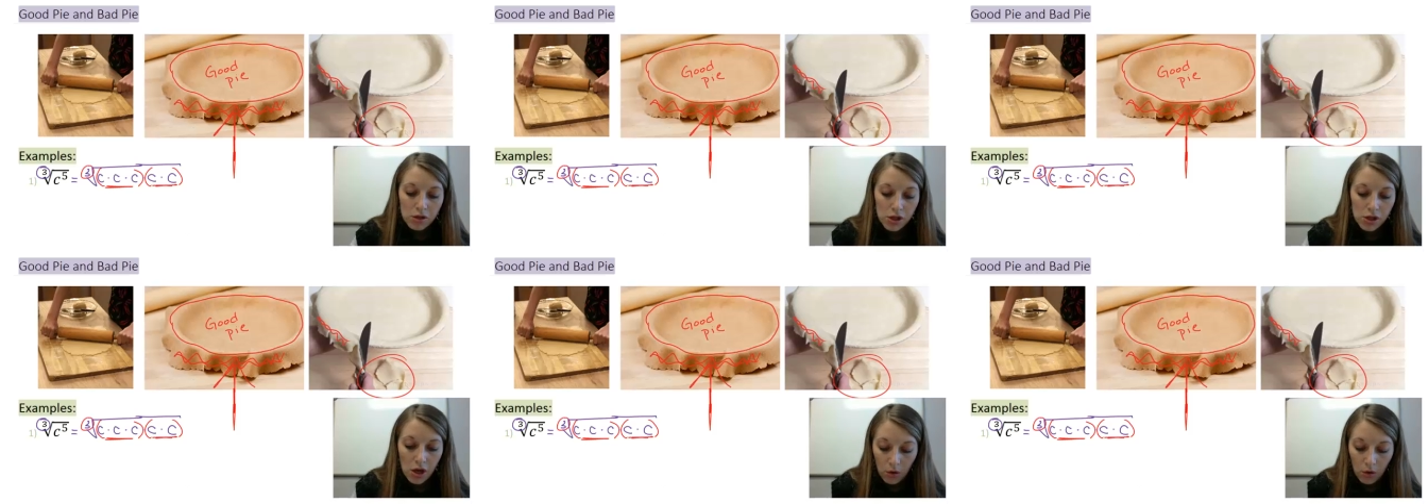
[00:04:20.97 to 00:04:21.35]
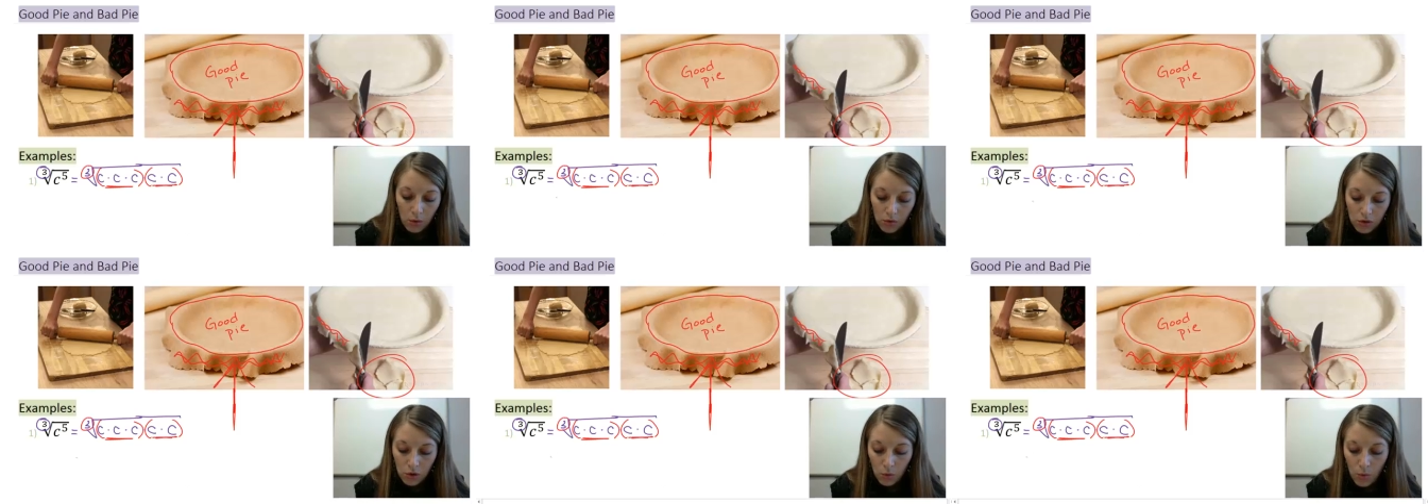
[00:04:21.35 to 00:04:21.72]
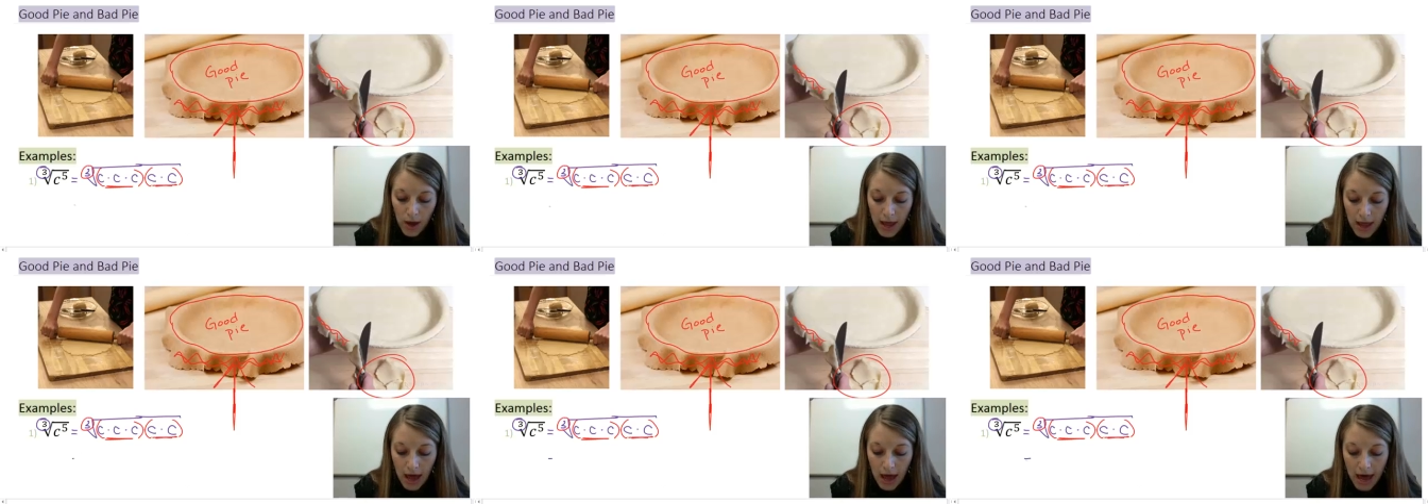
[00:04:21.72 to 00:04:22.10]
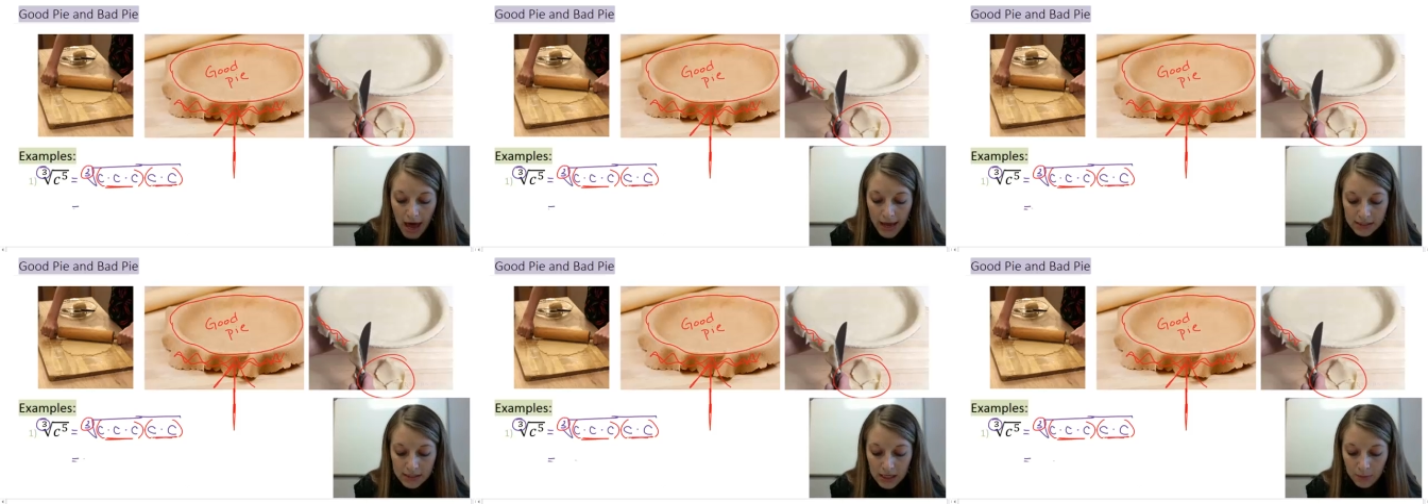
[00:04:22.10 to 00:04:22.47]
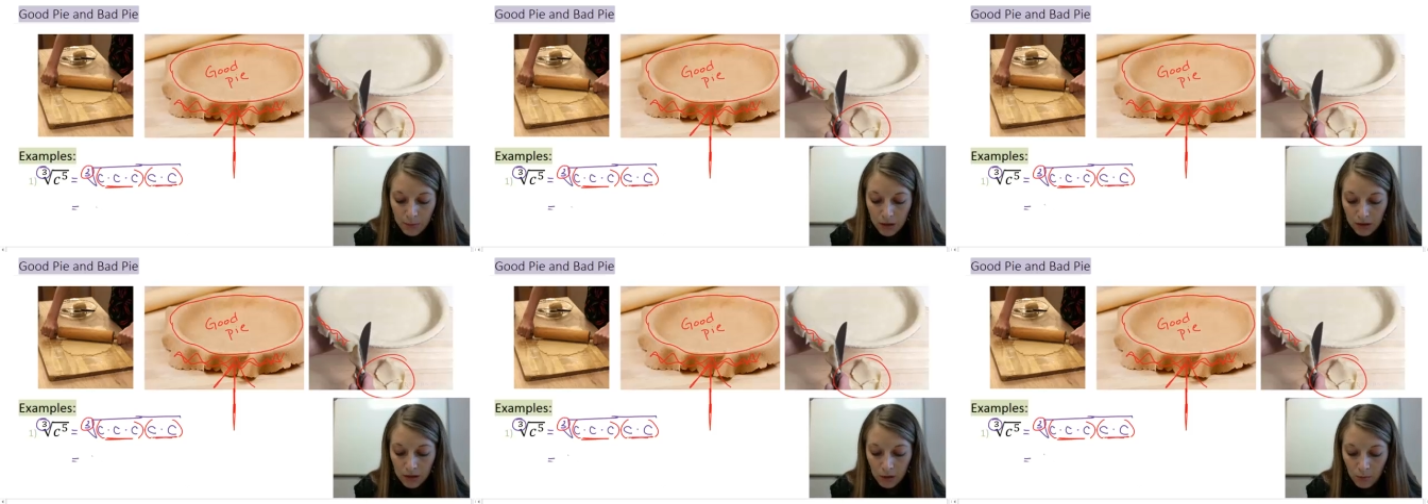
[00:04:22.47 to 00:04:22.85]
So the way I
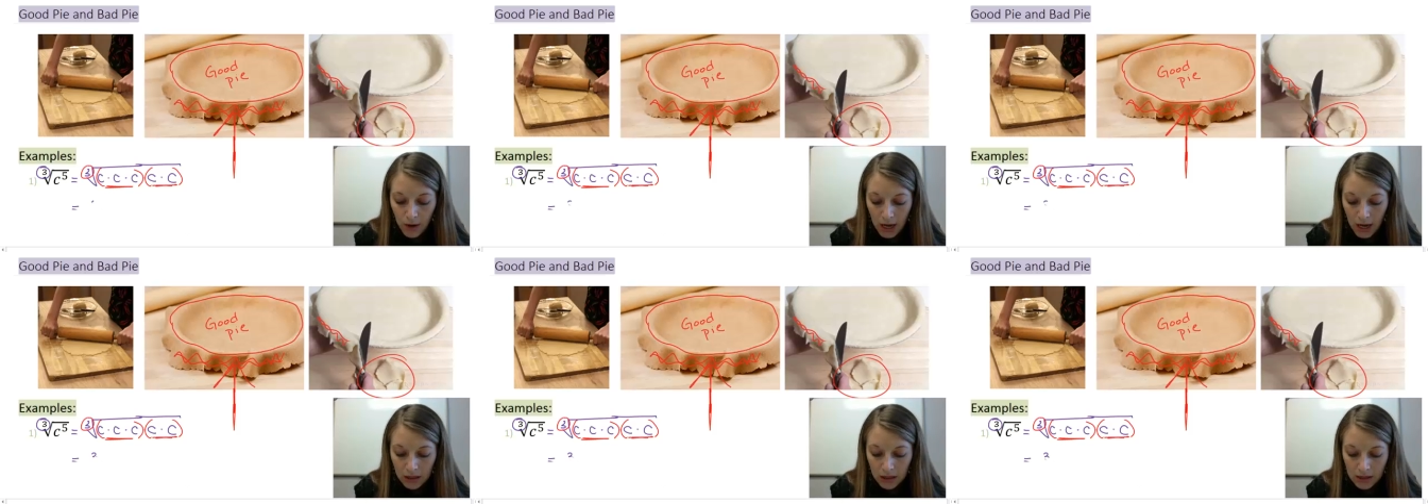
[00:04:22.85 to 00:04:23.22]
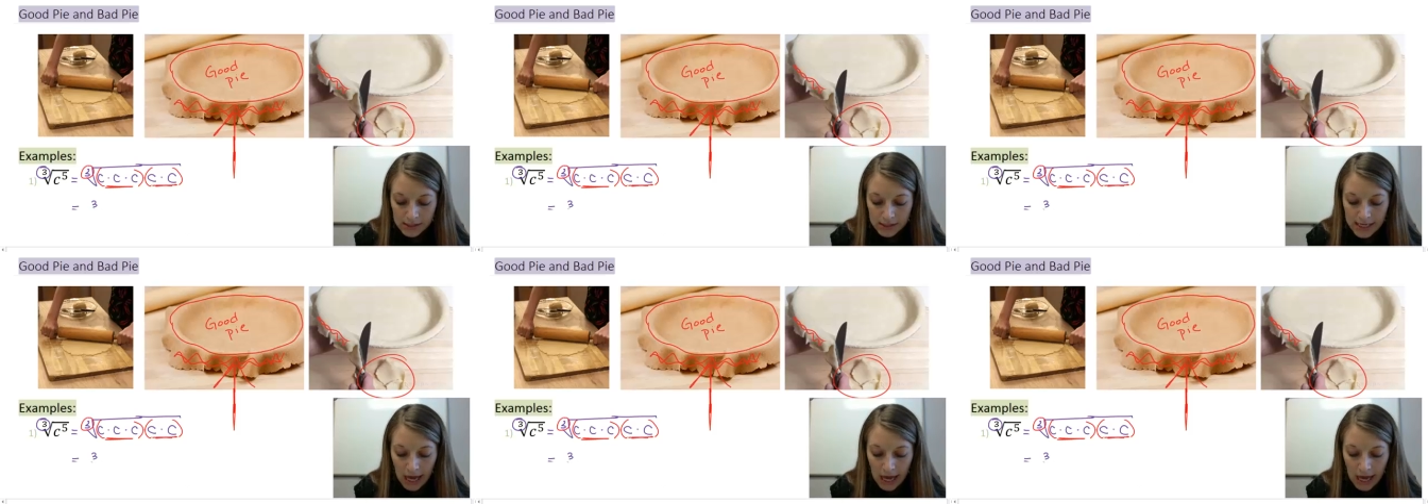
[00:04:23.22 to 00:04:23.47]
typically write this